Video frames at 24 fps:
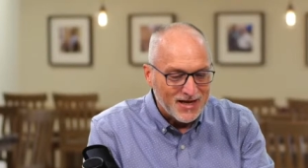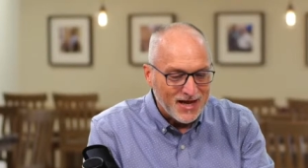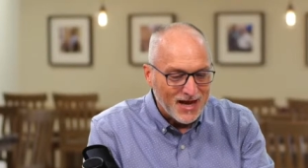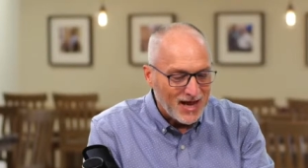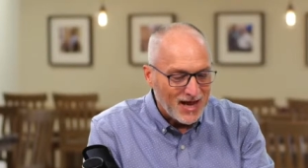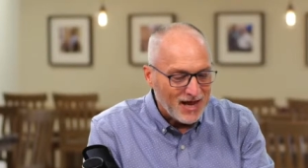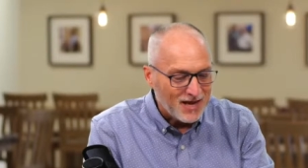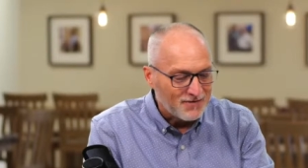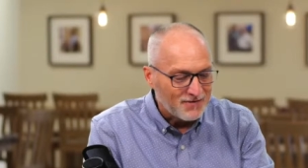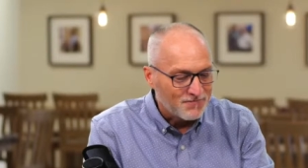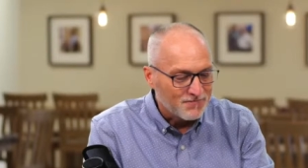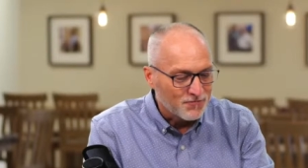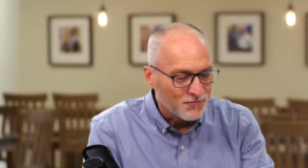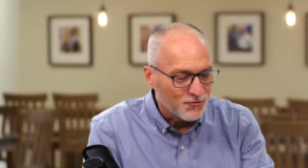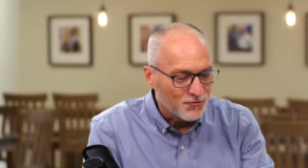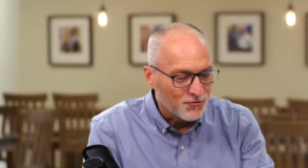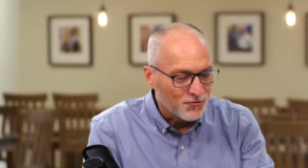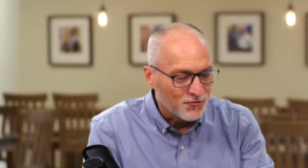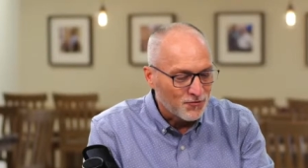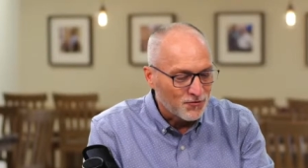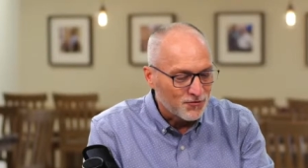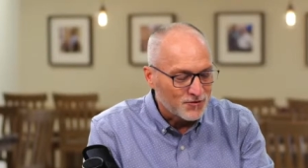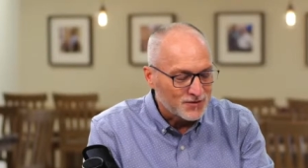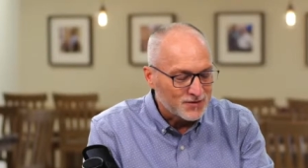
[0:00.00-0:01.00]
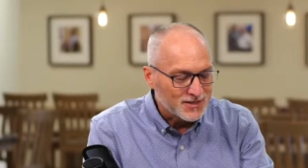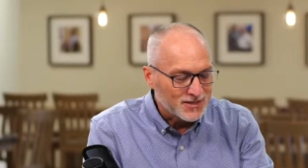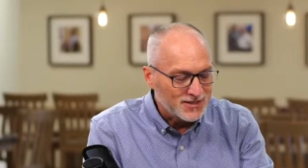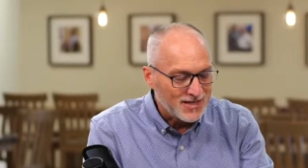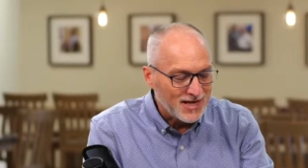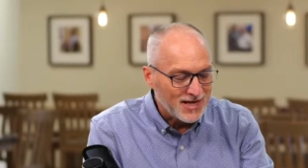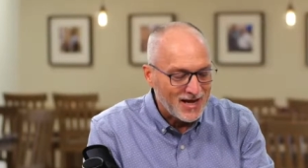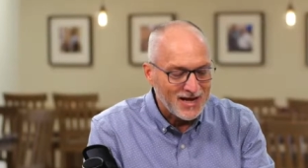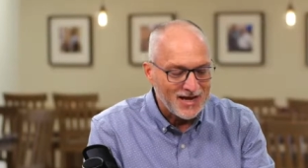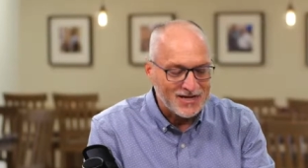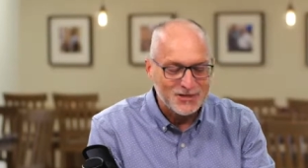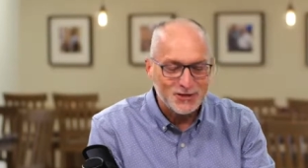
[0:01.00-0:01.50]
And for
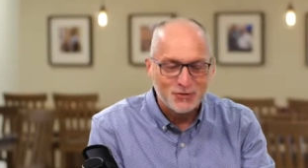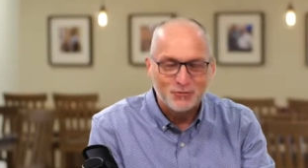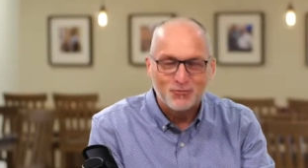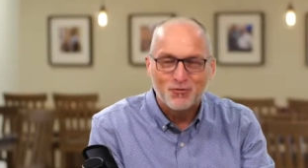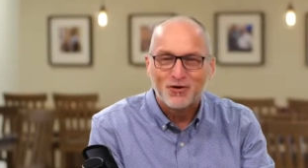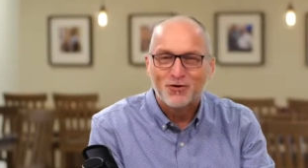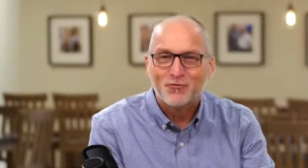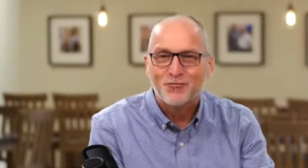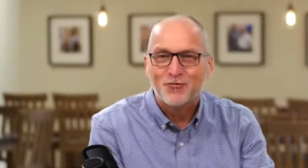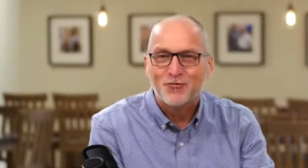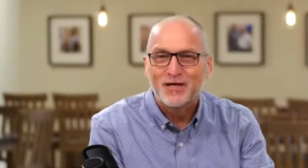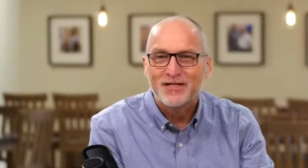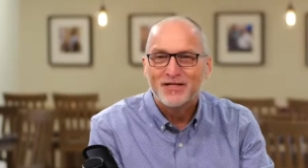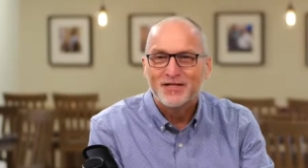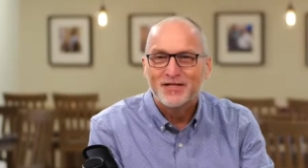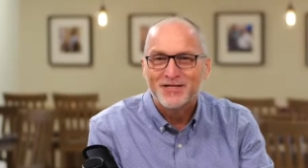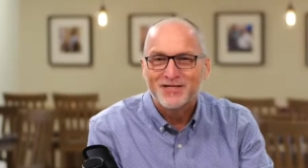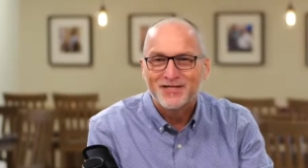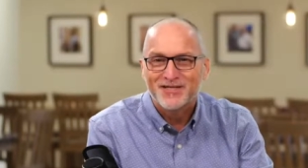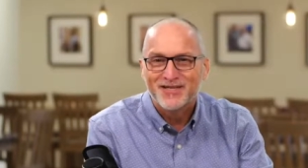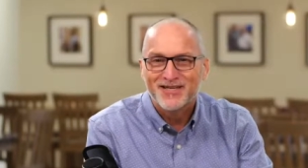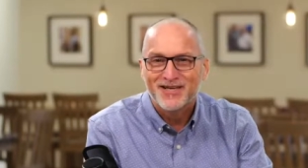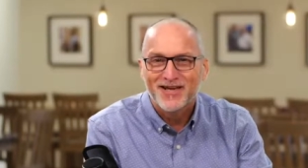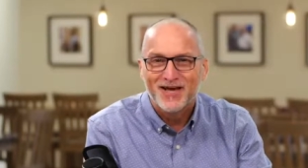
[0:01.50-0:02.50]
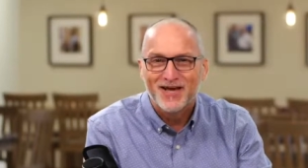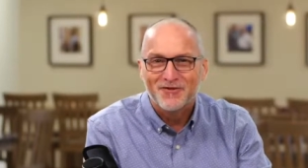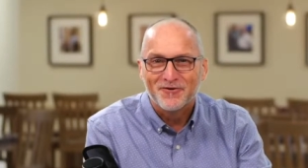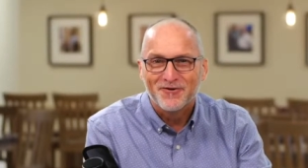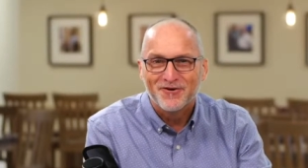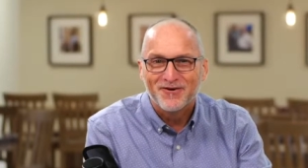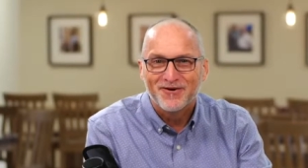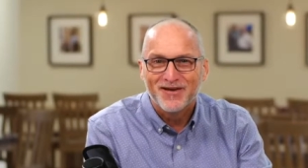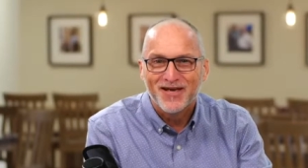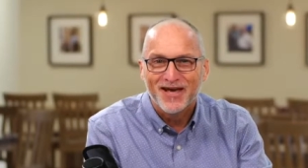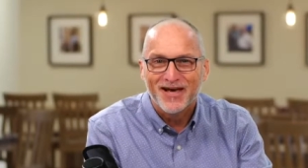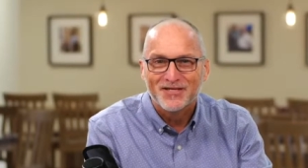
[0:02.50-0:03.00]
today, I just want to read this together,
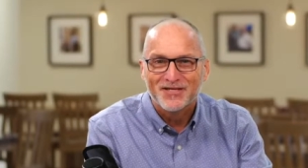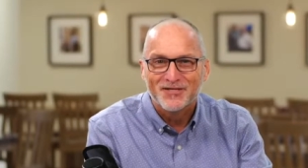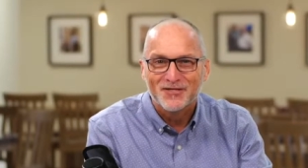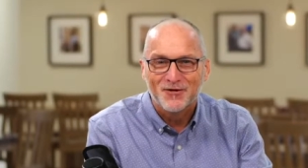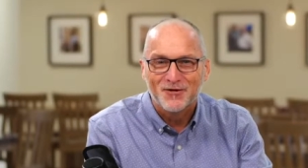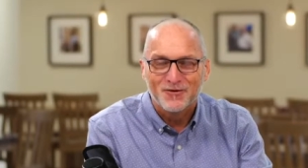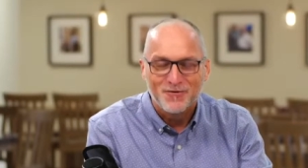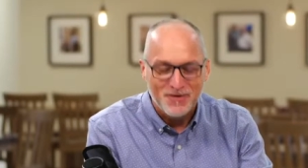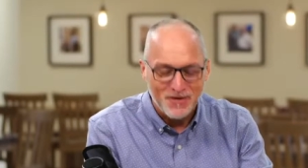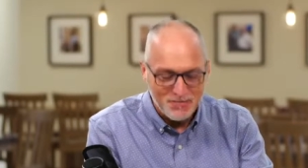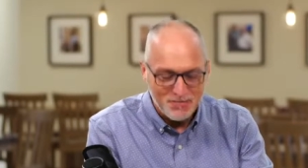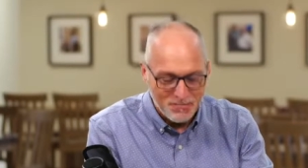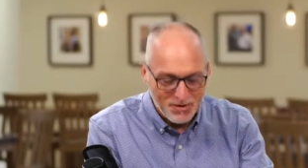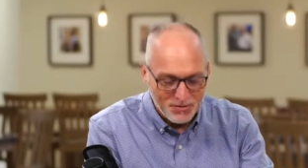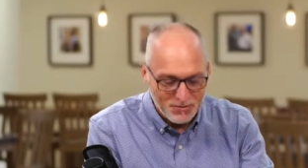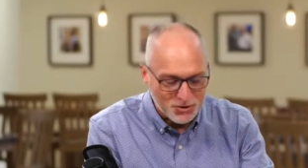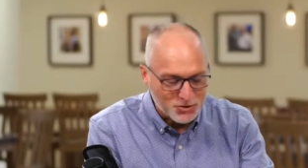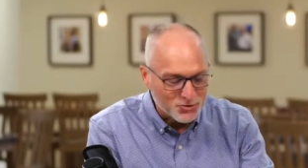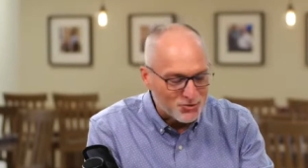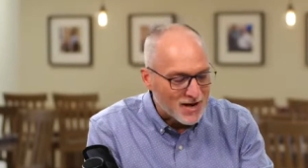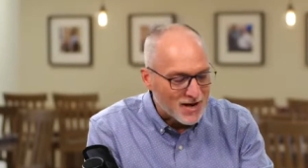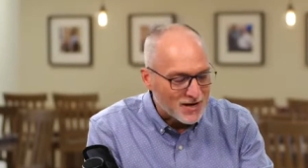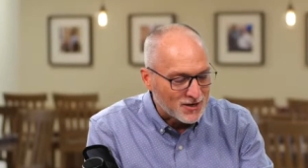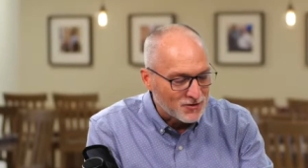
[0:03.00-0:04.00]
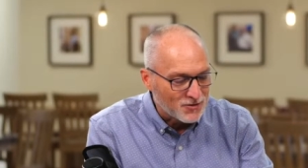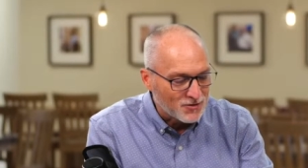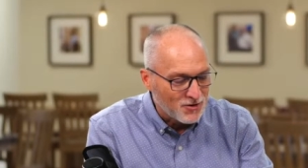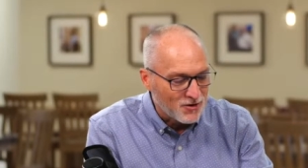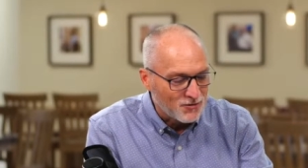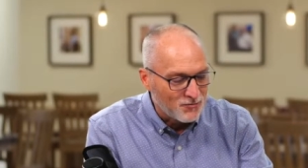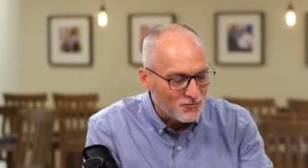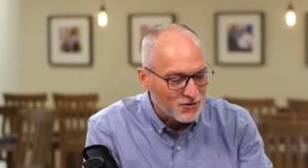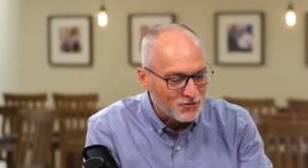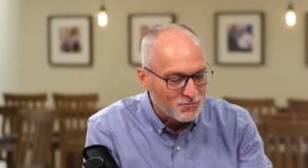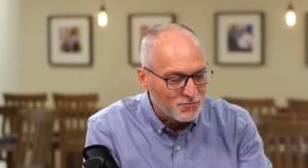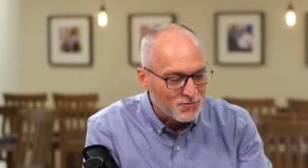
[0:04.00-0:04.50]
okay? So maybe track
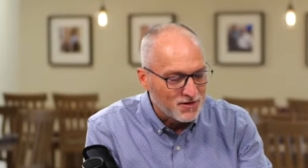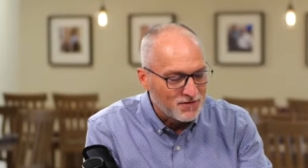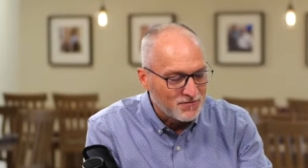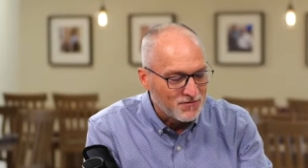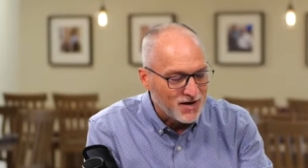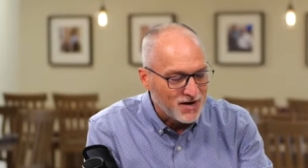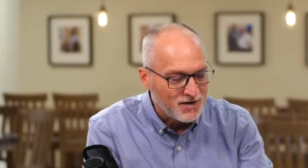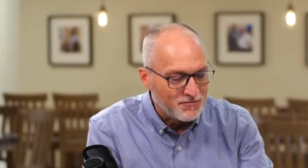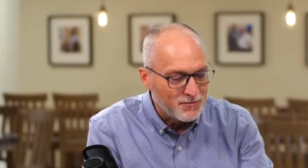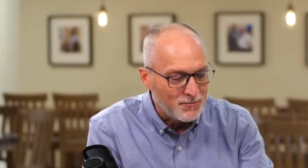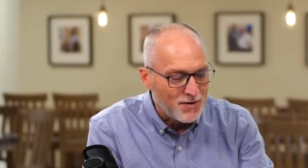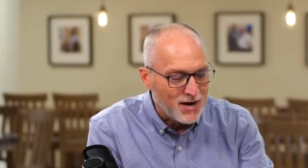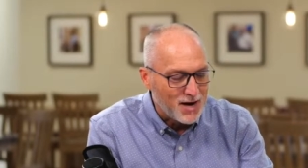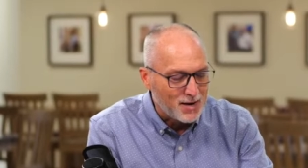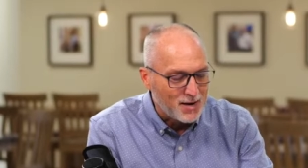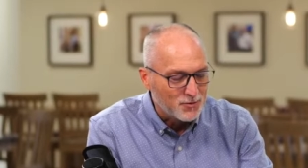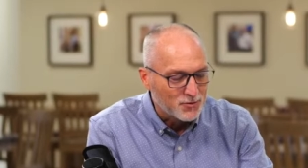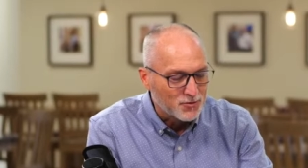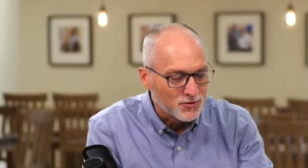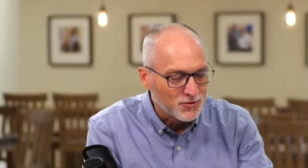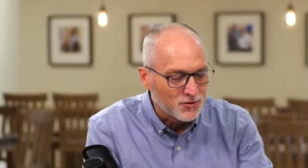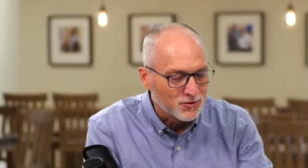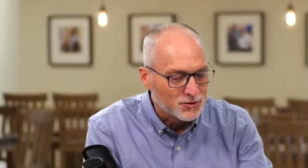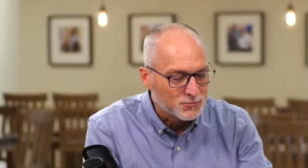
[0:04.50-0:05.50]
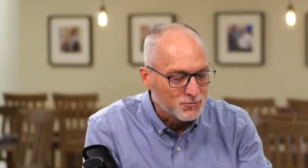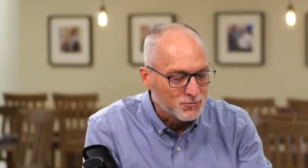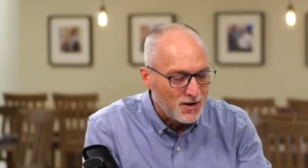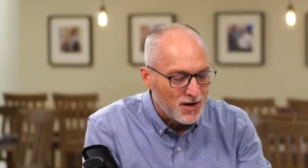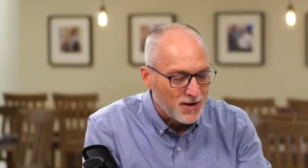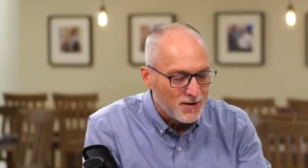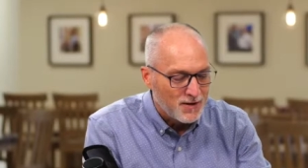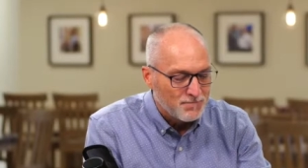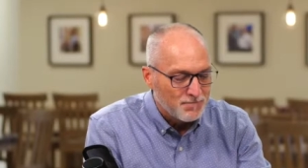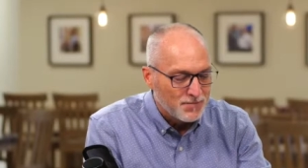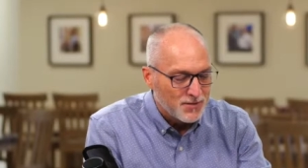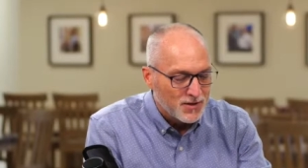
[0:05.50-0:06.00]
along with me if you have a Bible close
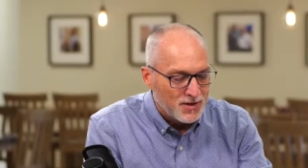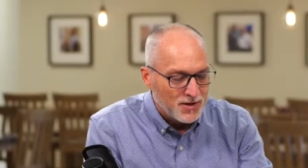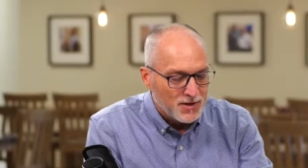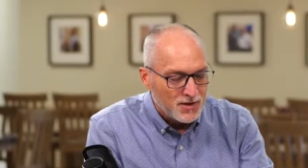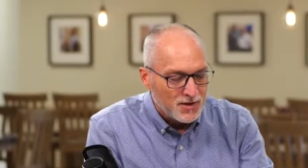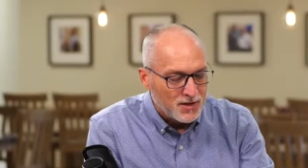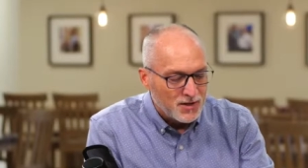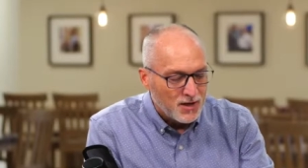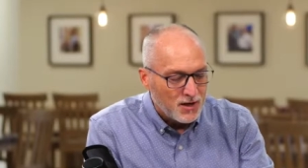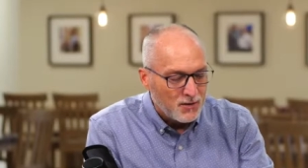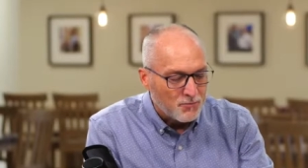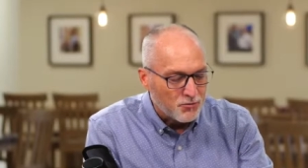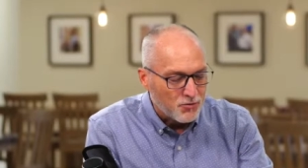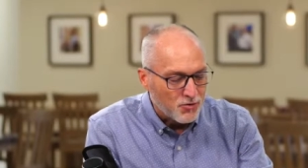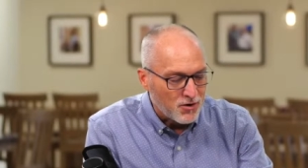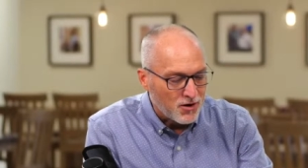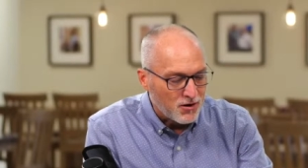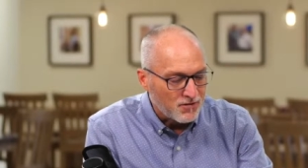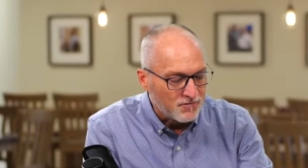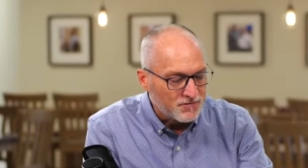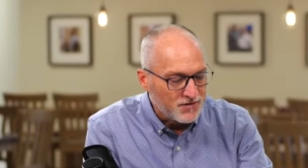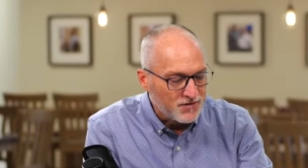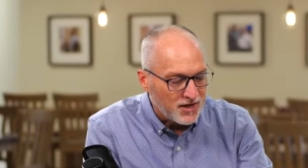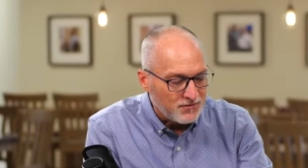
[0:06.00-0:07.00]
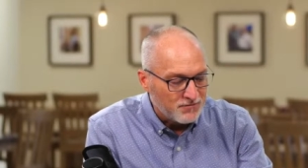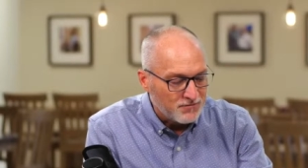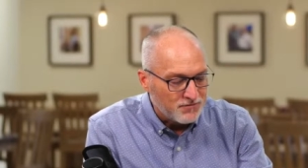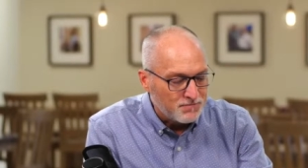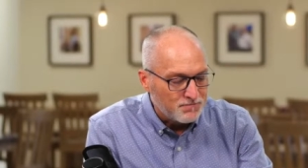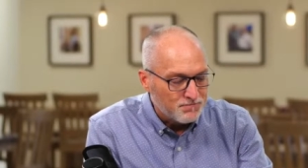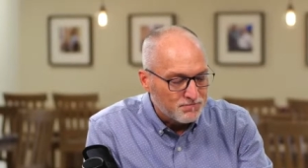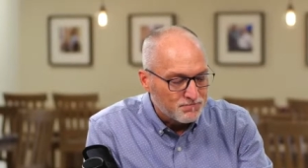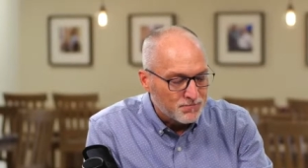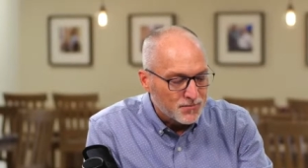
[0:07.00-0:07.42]
by. A prayer of David.